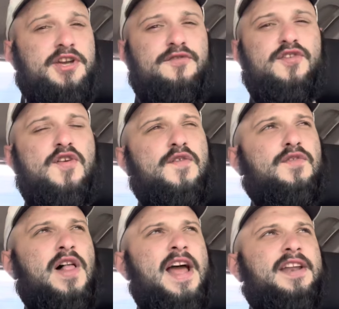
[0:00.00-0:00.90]
If you've
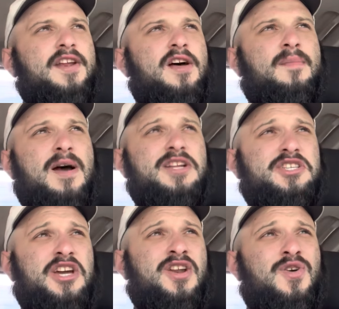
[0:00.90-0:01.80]
landed on my
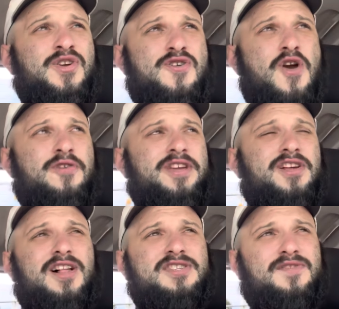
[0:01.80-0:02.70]
channel, you're already
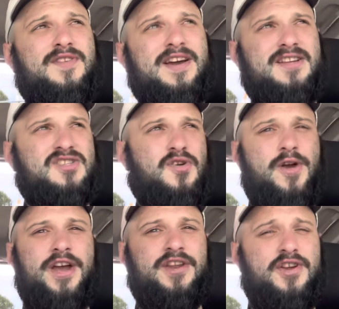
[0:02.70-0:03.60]
classified as great.